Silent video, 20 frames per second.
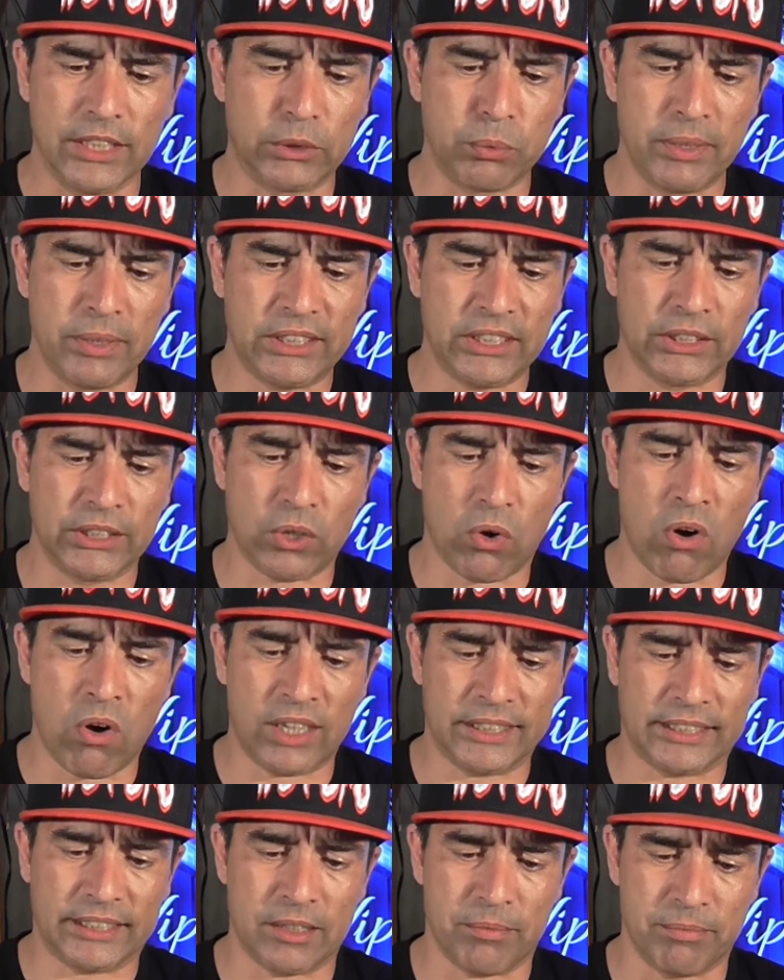The switch
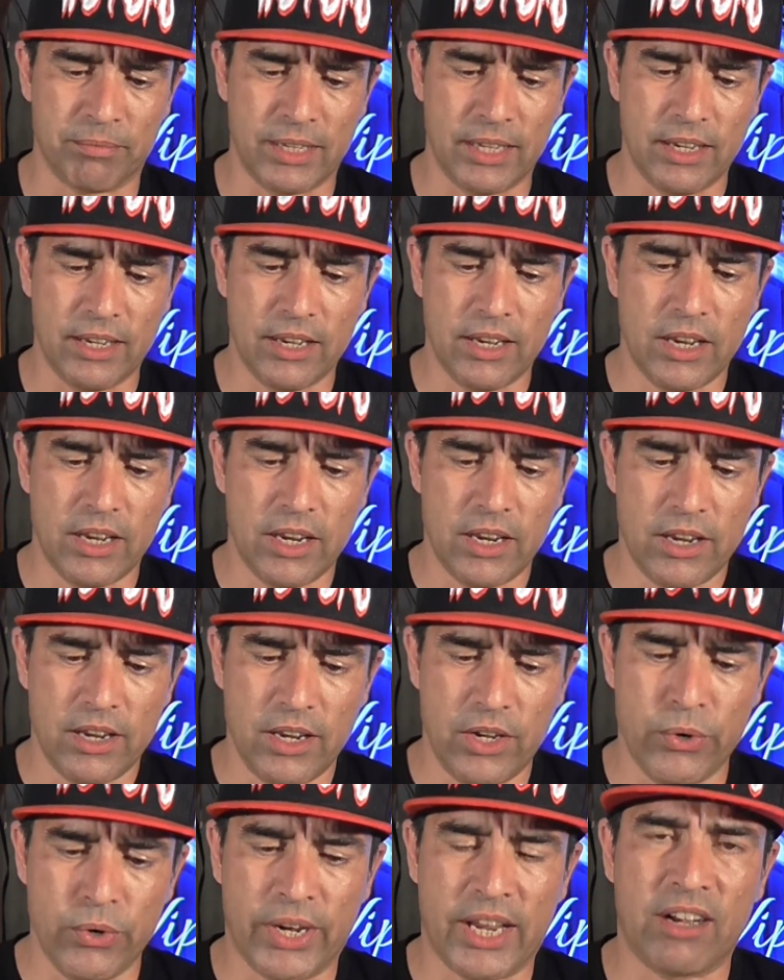is awesome.
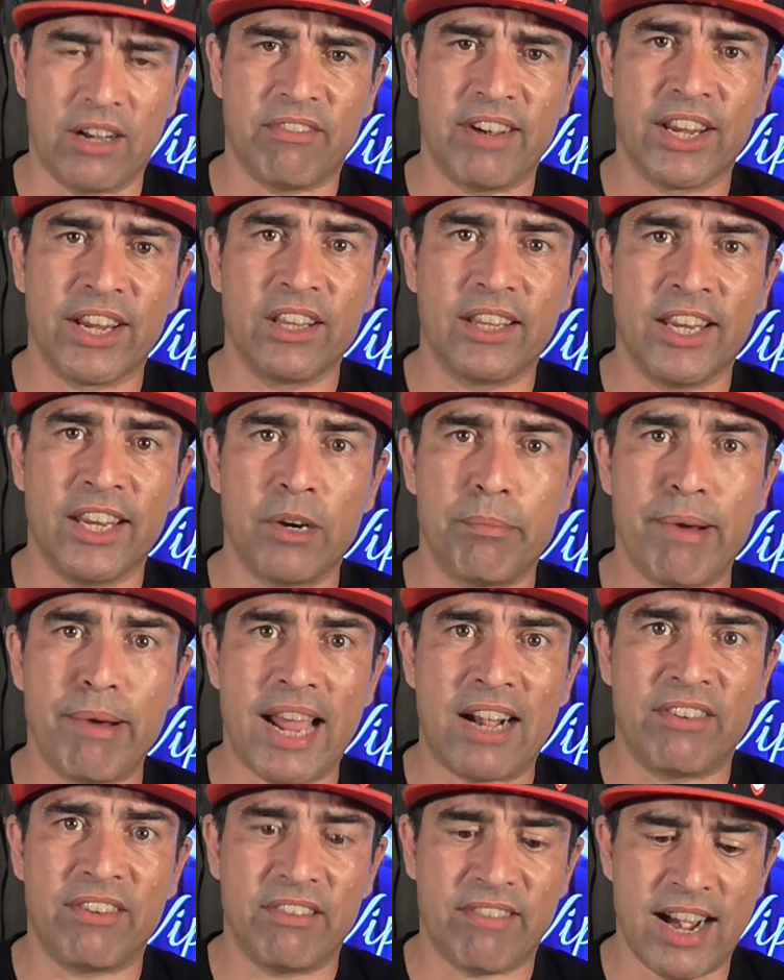You can regulate
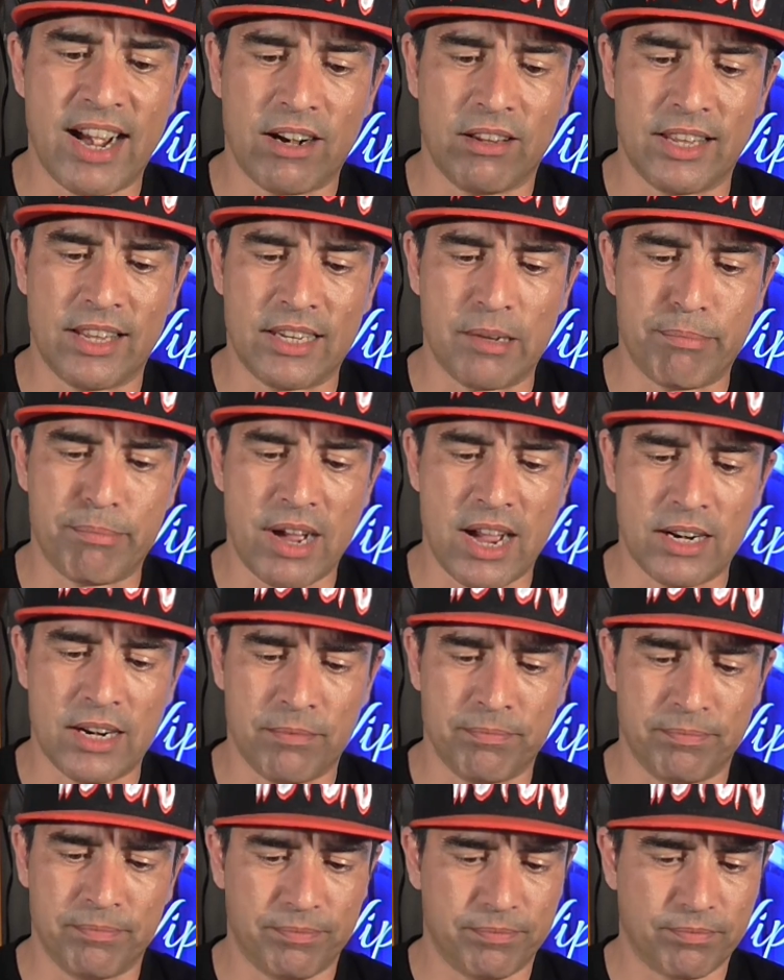your battery rattle on the
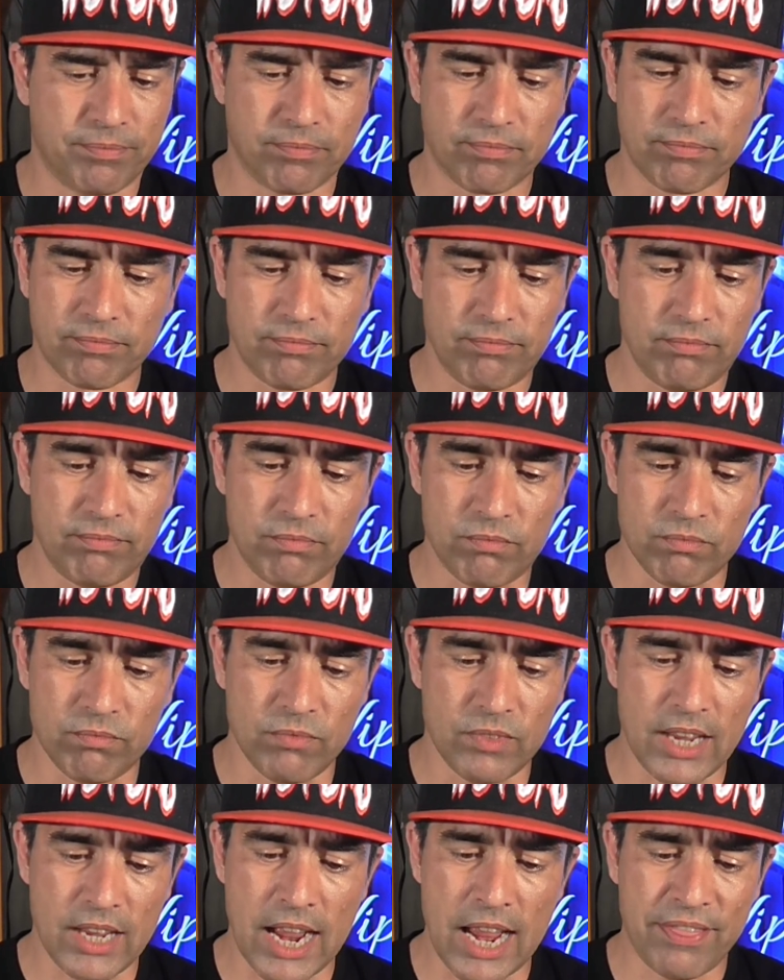bottom.
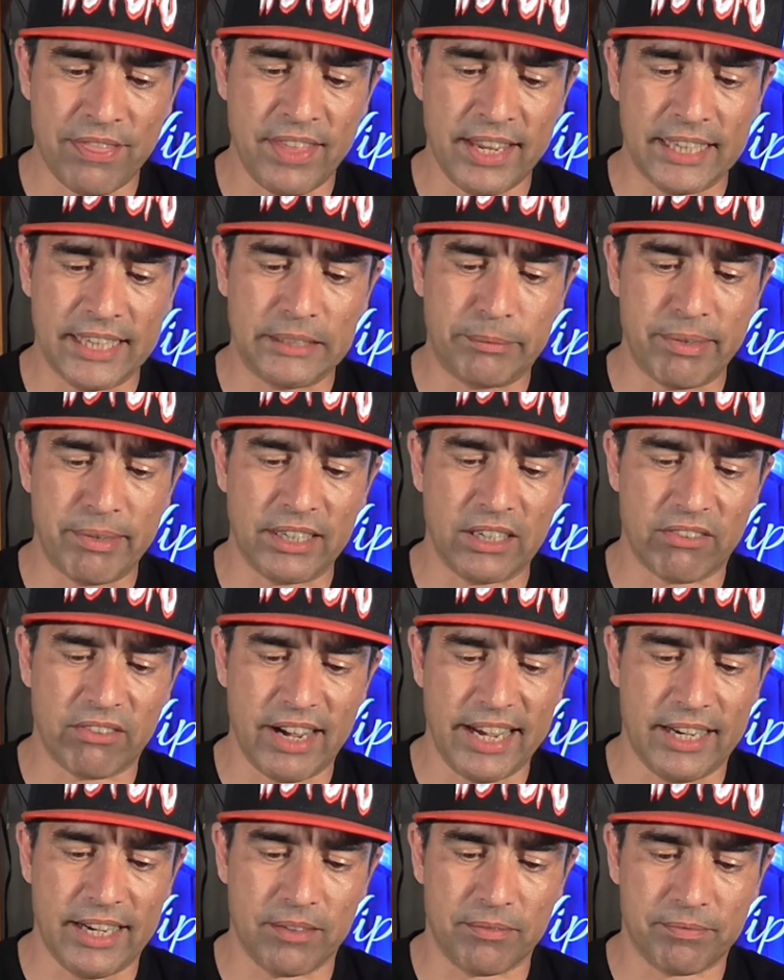I think it's
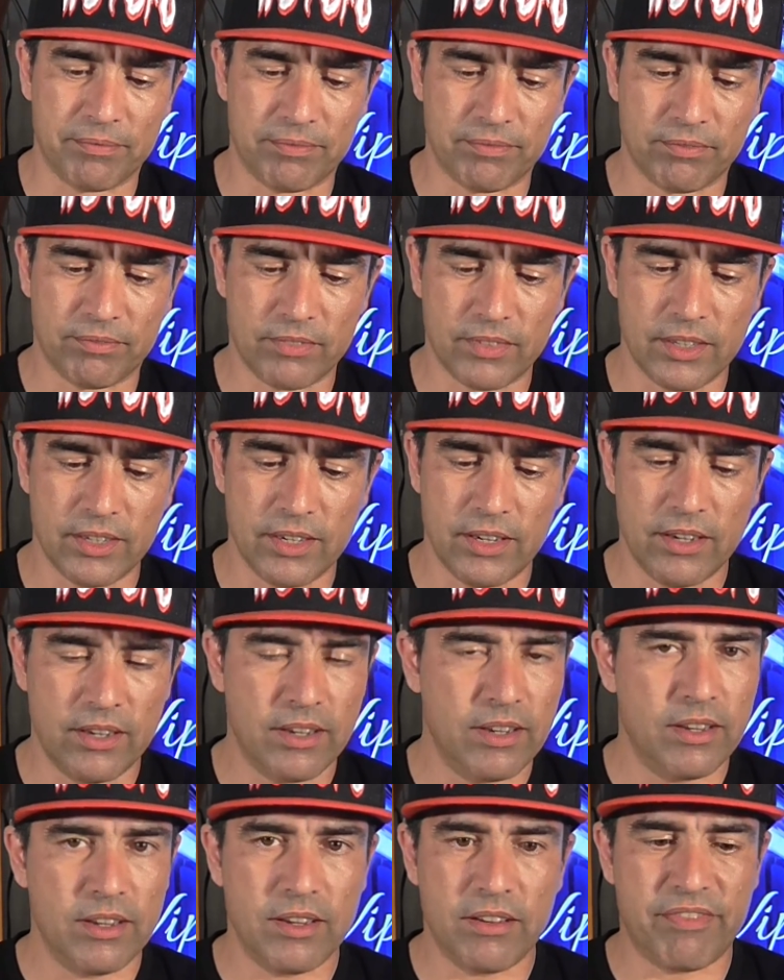been great.
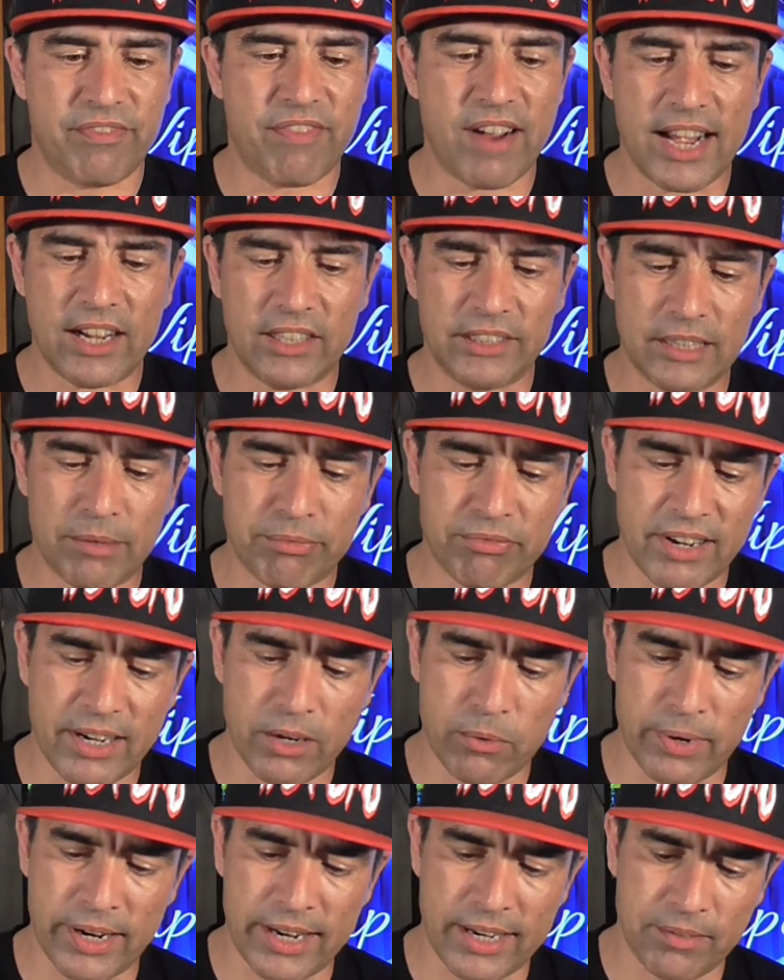Fires
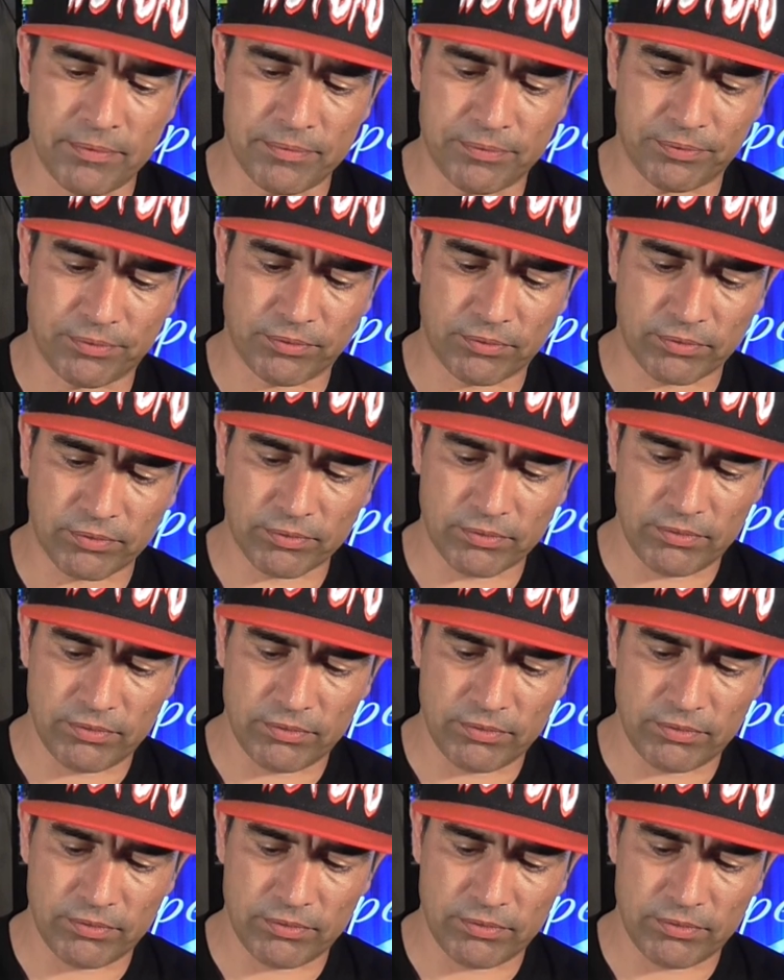up right away.